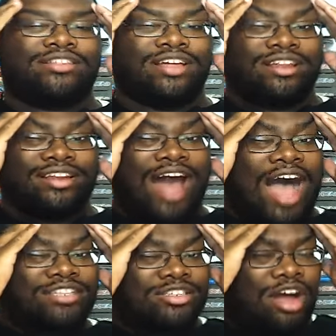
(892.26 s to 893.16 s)
A
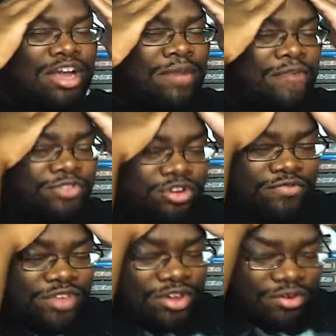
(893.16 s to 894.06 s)
lot to talk about for the
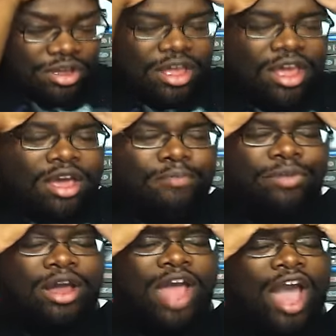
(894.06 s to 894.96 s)
review.
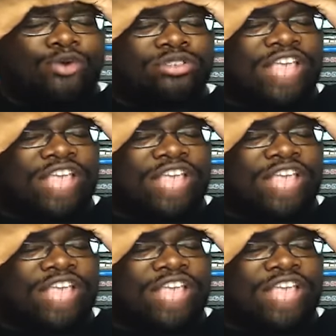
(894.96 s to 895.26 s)
But I will